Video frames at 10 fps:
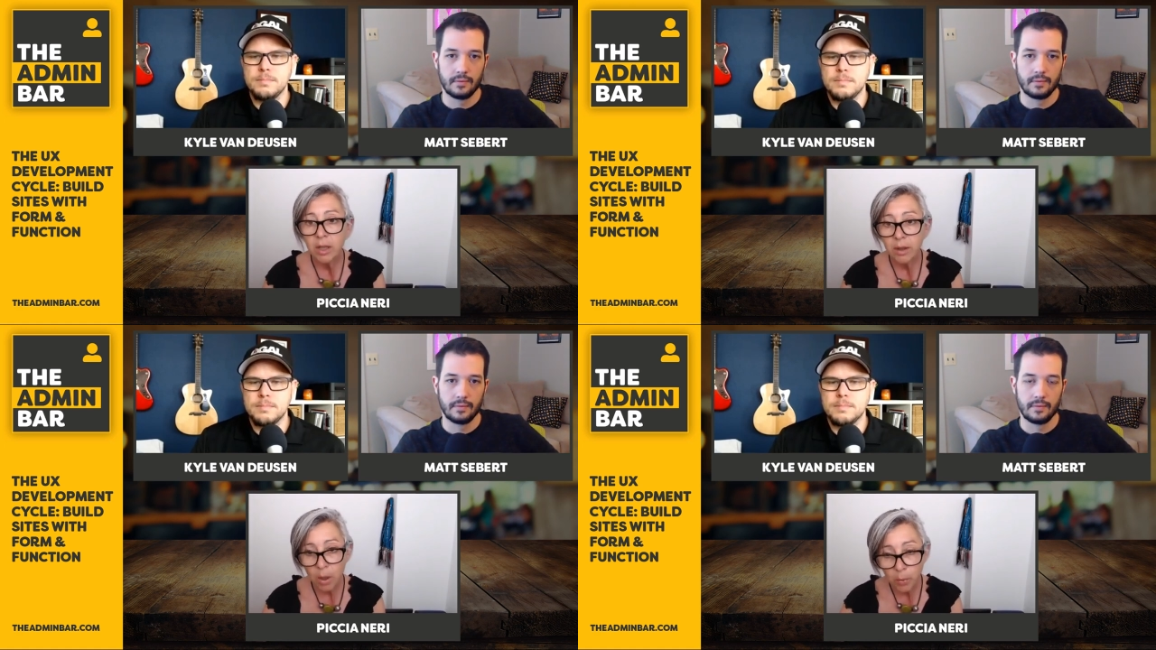
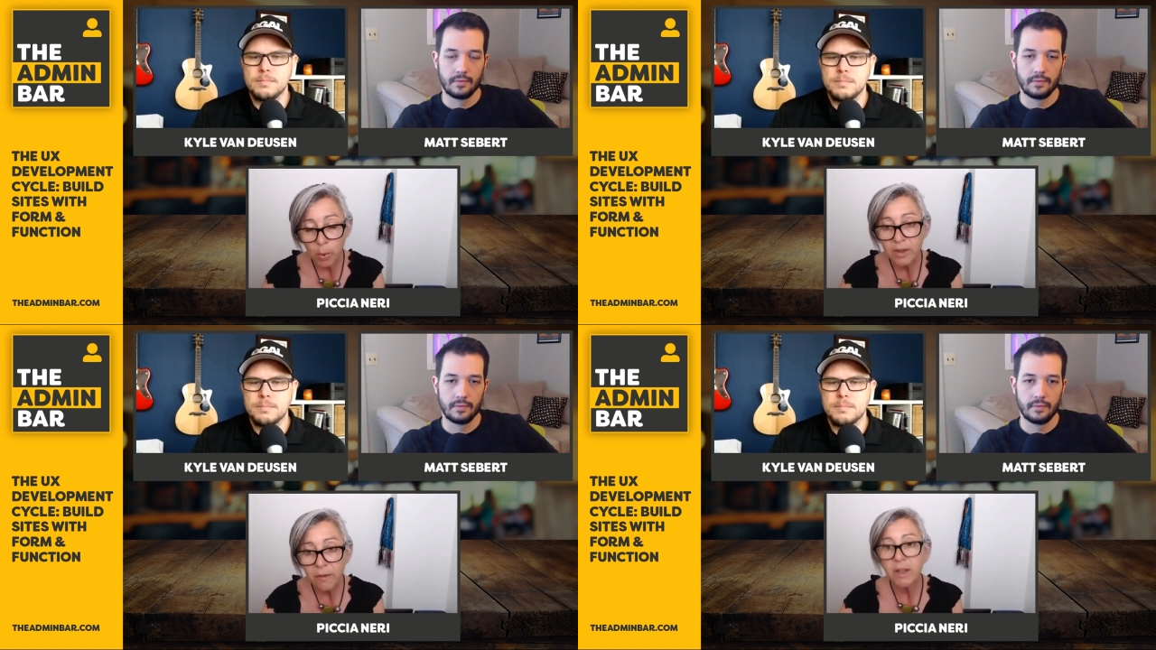Speaker 1: there
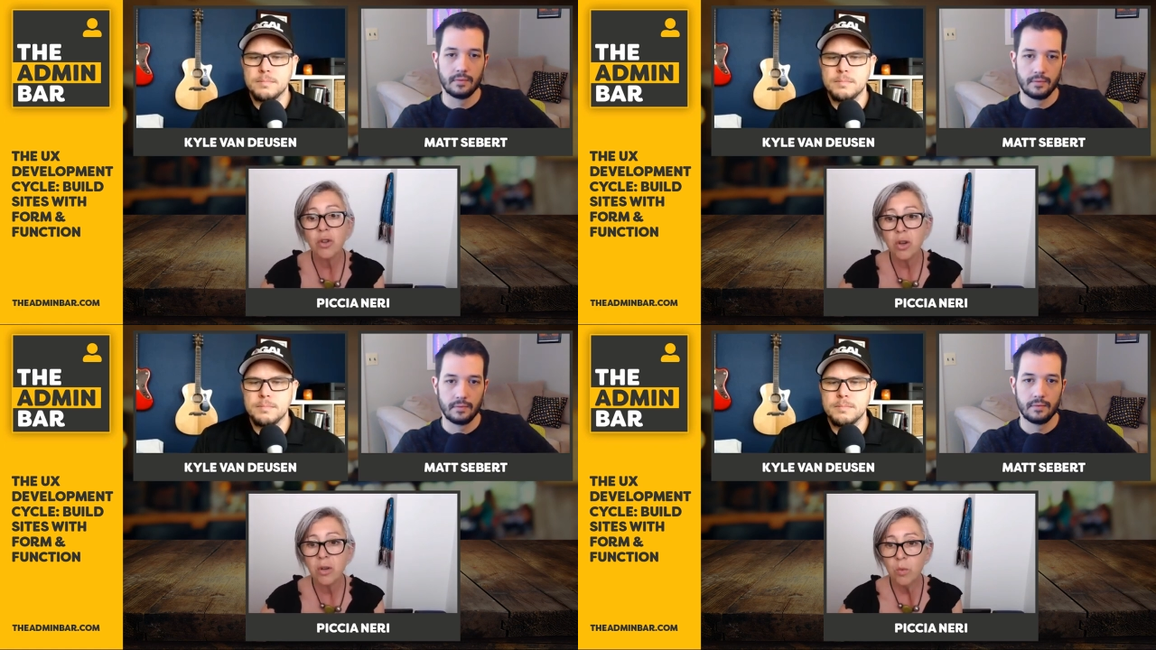was a
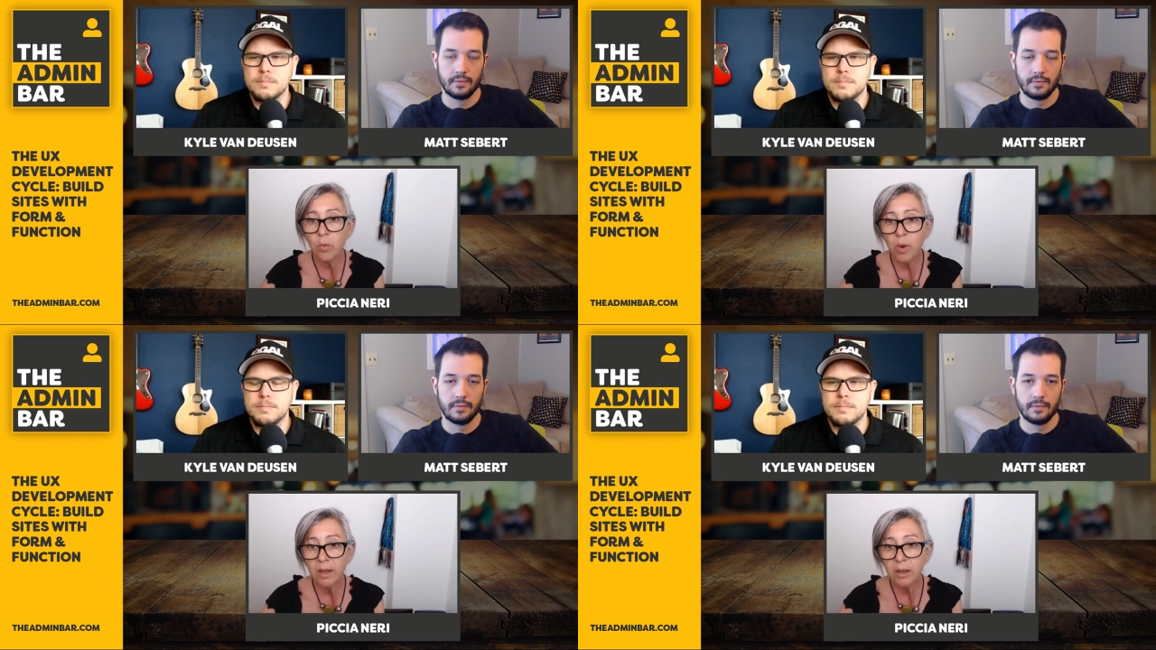vision
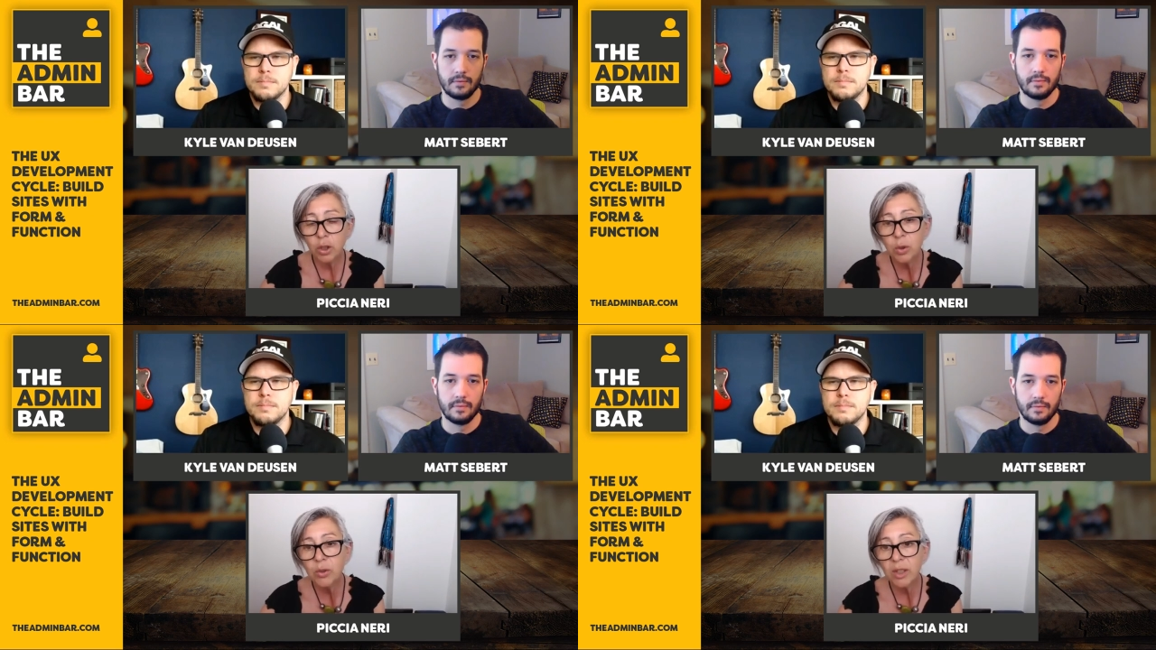where the
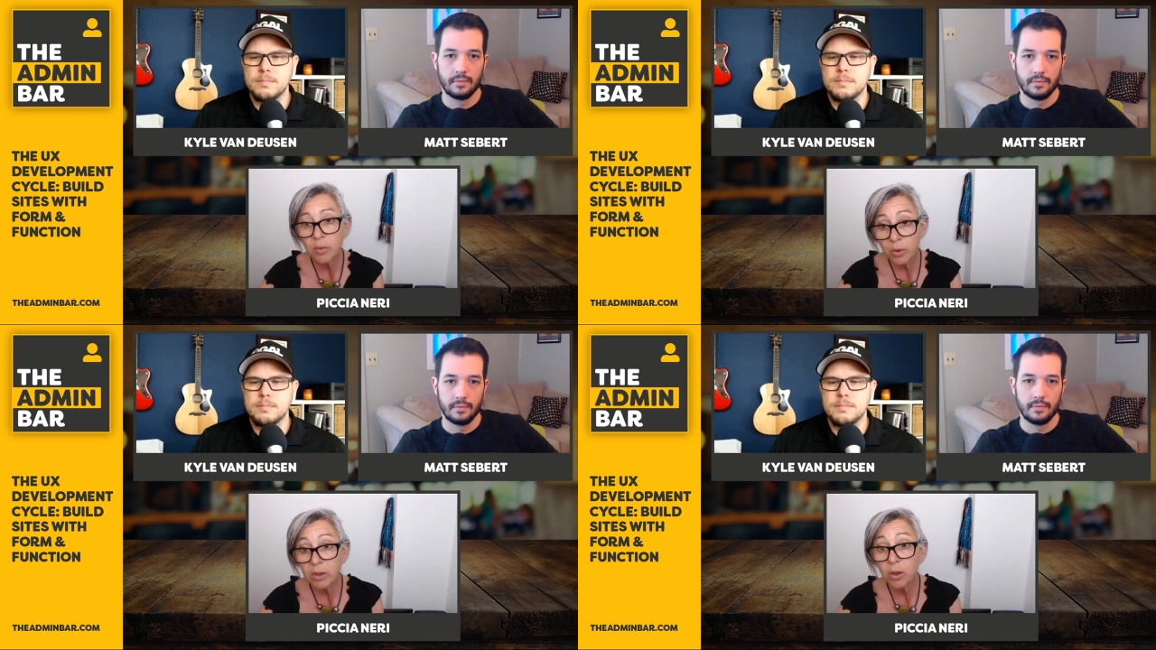users
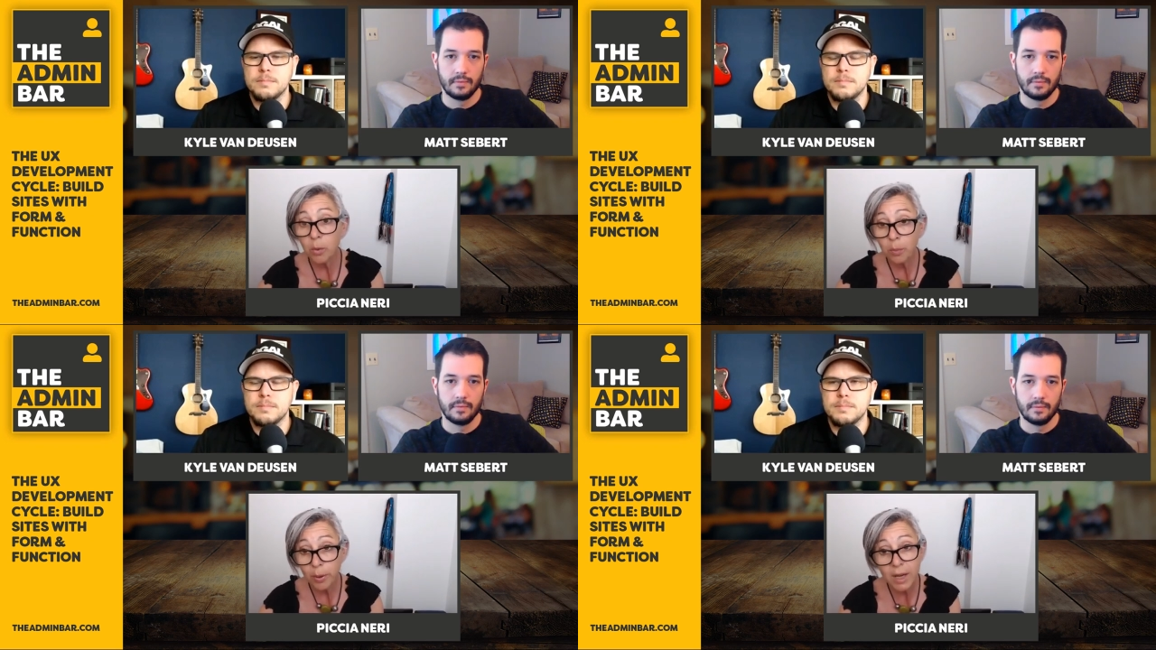would
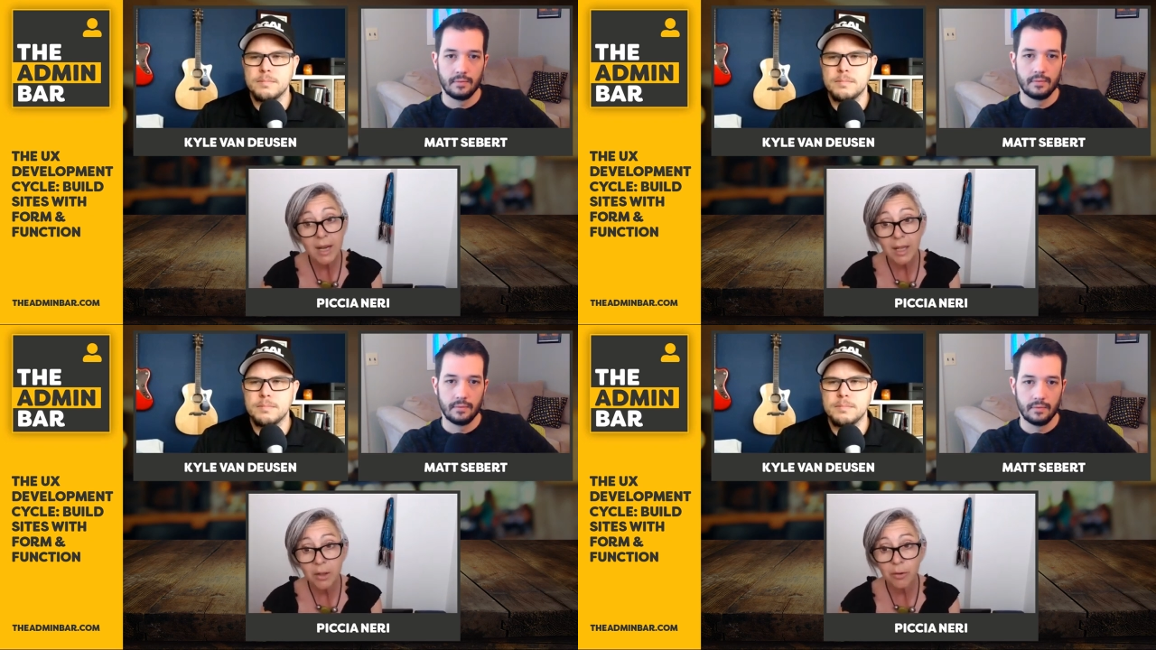
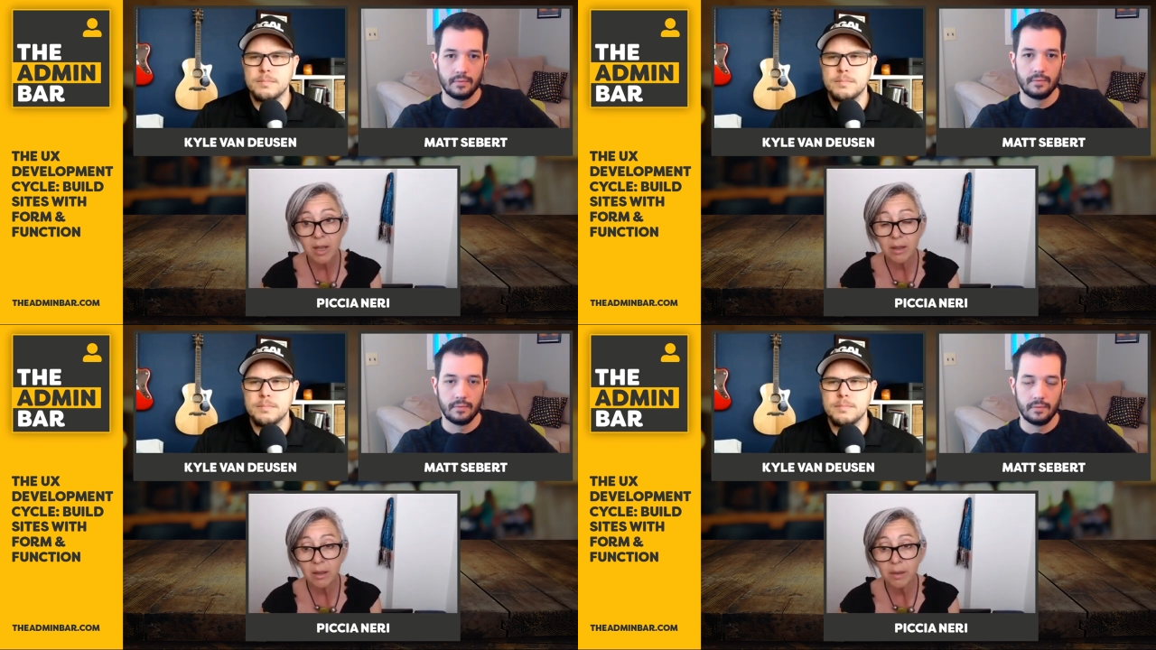completely
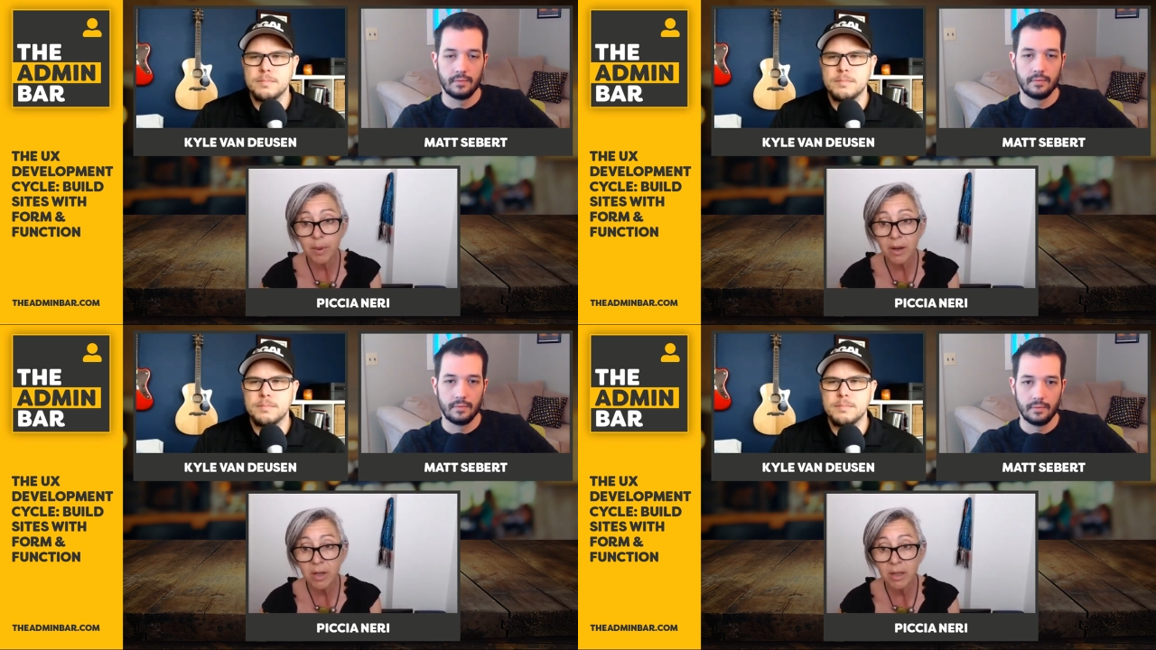create the
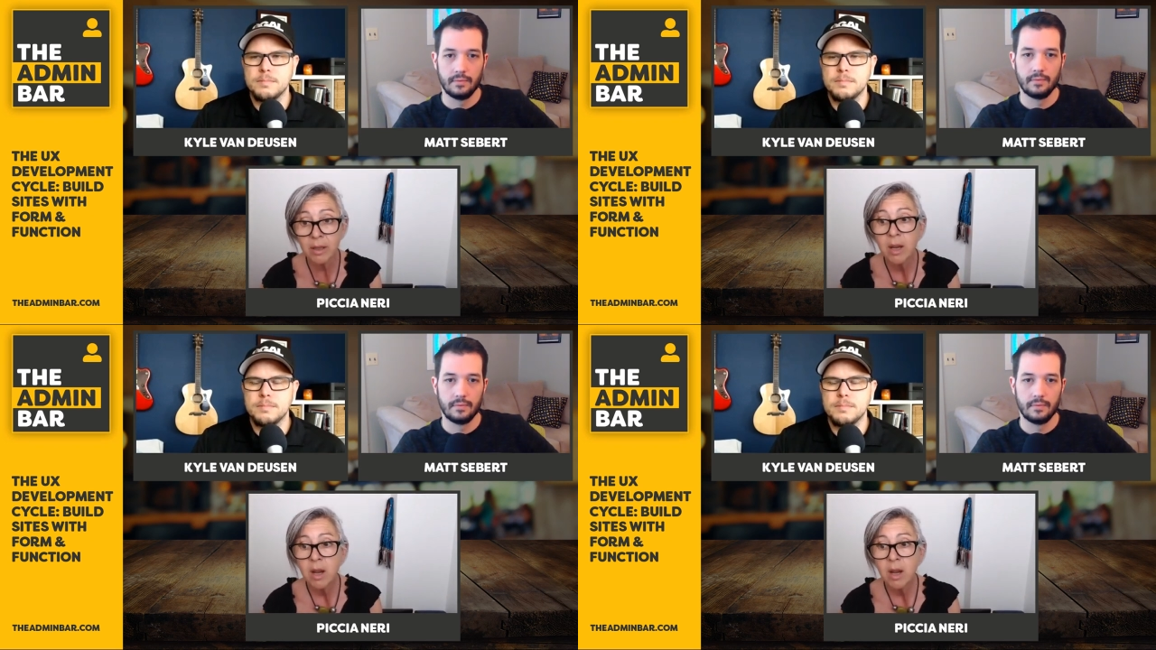experience,